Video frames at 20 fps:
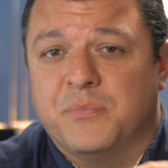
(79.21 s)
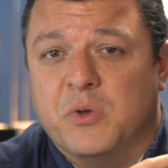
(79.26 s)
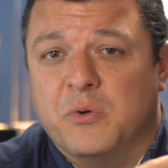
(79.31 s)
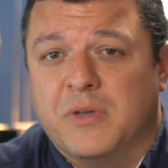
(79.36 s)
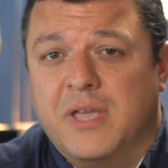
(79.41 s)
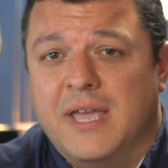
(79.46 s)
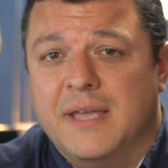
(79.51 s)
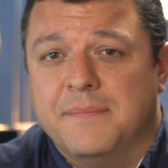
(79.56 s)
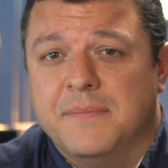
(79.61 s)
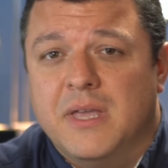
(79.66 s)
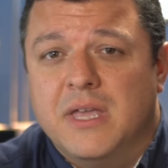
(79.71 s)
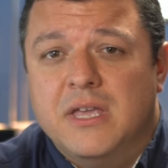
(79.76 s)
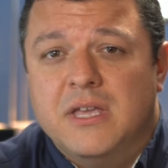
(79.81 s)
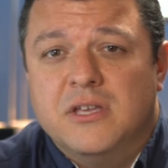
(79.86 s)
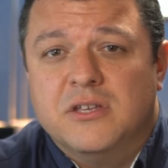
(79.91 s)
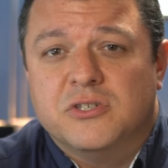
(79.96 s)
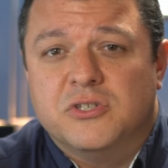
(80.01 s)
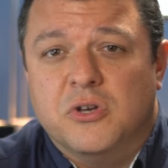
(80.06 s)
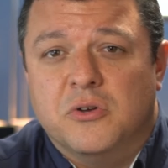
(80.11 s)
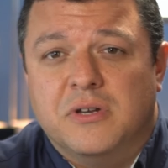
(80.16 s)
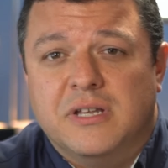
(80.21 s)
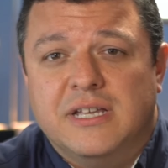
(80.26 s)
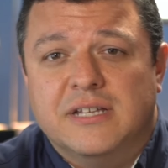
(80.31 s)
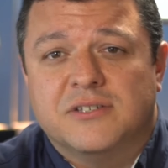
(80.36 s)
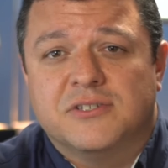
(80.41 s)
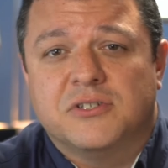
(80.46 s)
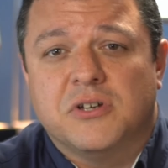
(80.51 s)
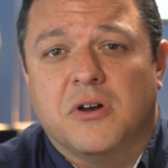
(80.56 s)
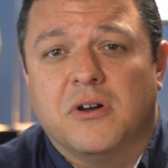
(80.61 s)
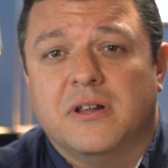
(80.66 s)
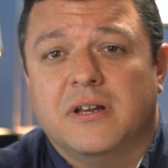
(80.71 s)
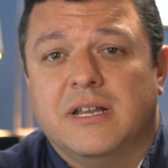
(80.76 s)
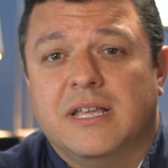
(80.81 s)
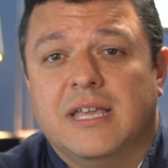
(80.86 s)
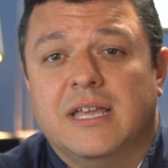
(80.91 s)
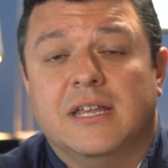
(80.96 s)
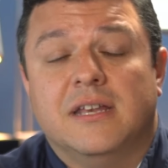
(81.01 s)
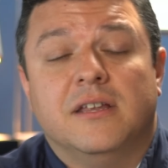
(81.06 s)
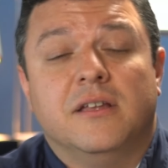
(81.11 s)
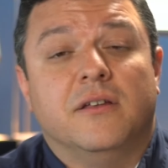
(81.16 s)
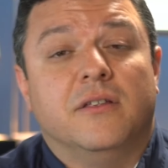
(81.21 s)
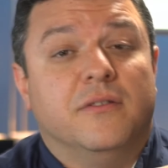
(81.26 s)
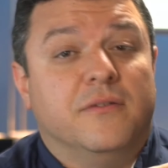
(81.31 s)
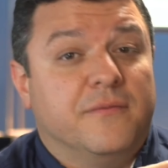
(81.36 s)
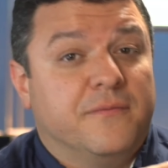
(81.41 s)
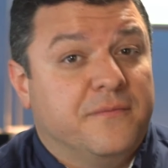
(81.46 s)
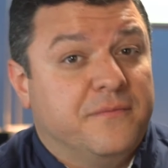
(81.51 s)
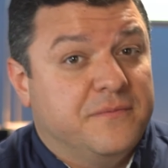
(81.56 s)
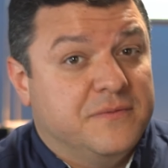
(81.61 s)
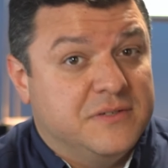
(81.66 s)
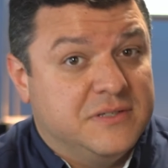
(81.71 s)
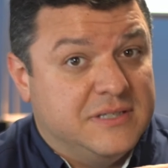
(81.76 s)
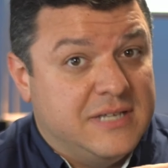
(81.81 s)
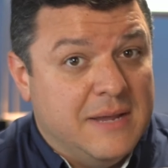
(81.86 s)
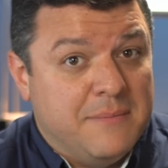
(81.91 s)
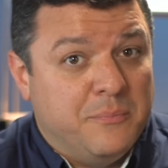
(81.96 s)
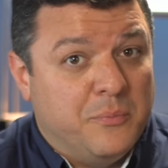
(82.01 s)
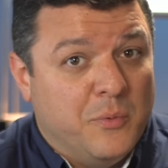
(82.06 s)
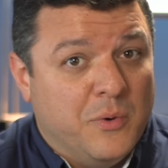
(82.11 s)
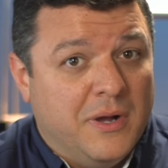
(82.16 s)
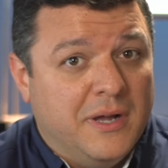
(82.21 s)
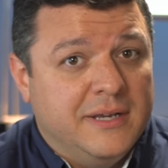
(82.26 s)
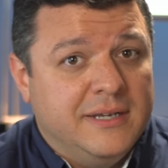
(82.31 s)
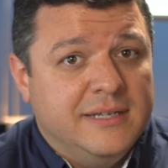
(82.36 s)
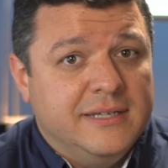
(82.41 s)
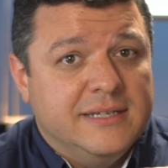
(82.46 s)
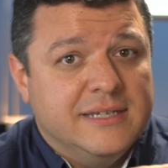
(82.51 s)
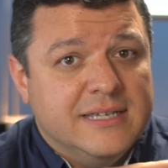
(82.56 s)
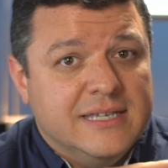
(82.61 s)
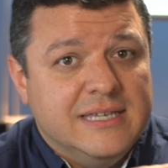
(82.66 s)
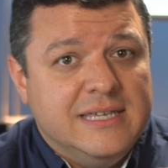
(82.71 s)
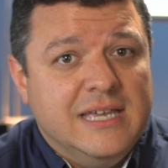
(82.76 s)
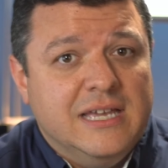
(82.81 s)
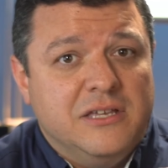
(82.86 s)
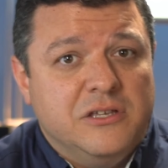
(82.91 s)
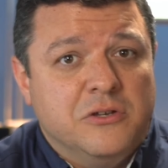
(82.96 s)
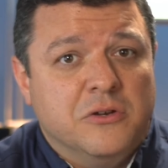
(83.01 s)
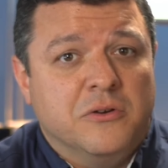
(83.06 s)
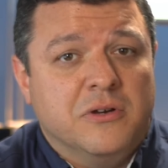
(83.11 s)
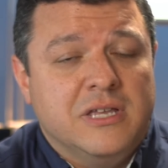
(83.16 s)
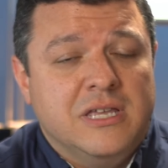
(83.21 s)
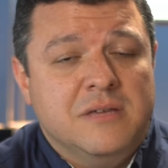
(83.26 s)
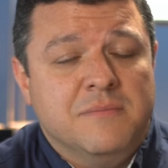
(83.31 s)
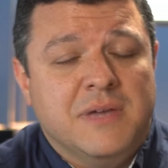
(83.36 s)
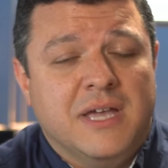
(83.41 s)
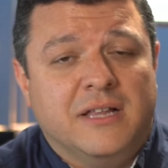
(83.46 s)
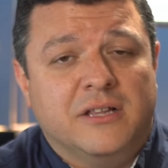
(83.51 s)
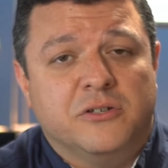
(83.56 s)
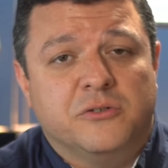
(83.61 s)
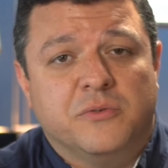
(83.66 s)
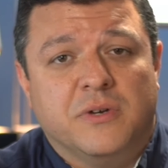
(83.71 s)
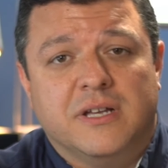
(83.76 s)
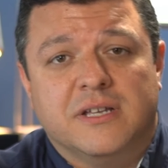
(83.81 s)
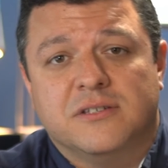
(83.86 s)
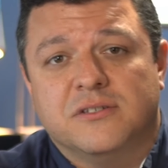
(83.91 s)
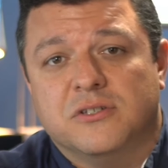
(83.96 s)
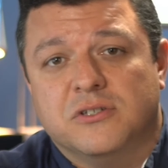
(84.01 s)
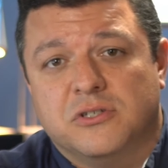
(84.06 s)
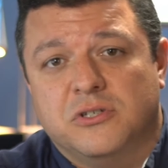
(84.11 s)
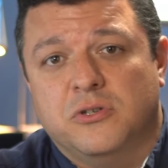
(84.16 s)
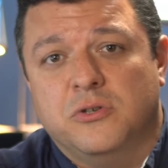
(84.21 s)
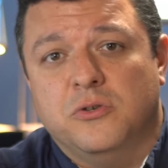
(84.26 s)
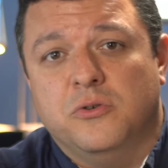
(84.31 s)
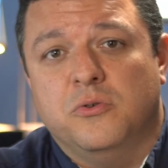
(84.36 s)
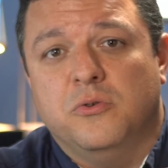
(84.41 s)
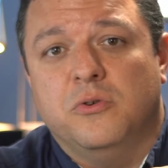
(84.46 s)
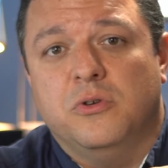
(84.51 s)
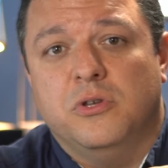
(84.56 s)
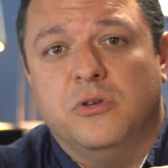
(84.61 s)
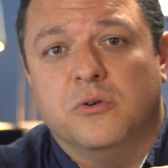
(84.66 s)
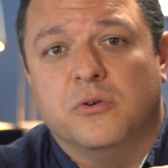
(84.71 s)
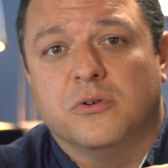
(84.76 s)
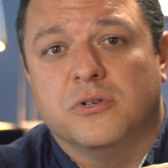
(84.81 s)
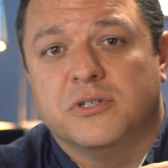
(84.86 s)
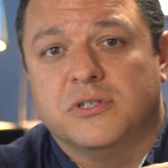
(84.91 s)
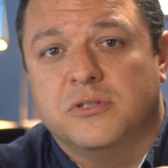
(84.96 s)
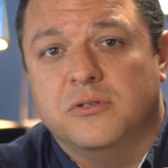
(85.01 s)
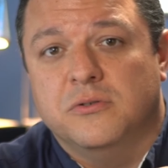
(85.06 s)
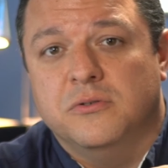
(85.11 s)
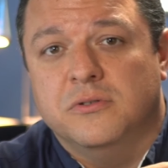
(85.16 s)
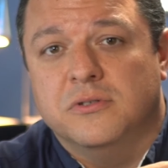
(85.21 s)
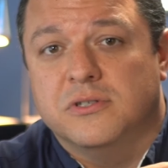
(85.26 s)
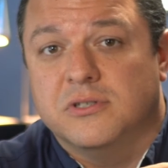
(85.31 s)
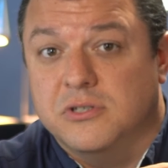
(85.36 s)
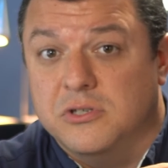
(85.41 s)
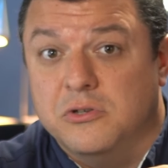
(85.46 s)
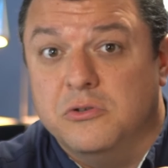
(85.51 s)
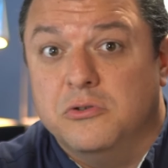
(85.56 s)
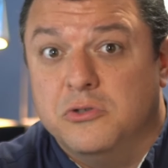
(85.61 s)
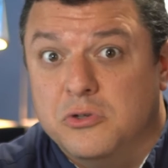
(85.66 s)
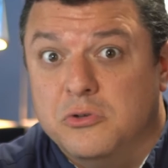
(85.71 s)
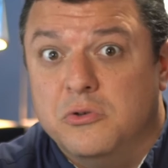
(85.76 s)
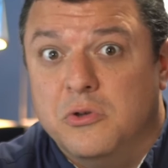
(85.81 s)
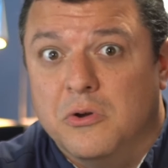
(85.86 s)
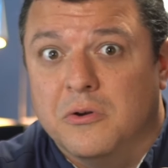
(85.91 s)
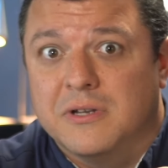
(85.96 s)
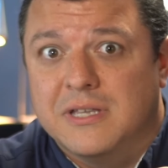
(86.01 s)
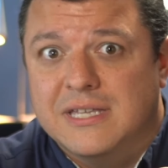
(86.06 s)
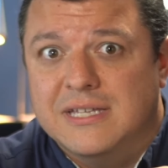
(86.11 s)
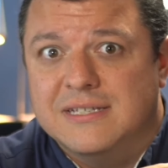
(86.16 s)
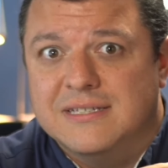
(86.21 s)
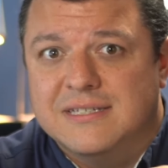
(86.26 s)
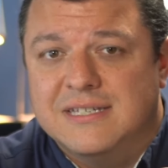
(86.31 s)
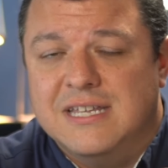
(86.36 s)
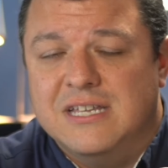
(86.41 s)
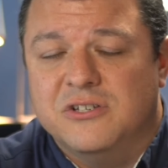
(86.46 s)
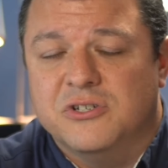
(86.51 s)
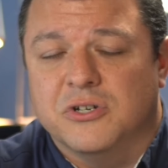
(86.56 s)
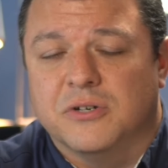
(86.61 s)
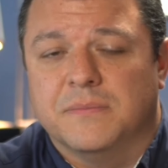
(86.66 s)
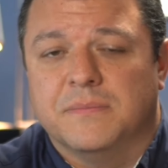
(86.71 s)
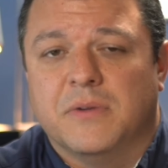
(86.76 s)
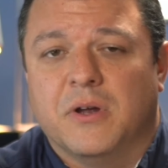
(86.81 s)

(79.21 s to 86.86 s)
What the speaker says: Okay, so to get started again, step 1, get your email address to your students, to your kid's teacher.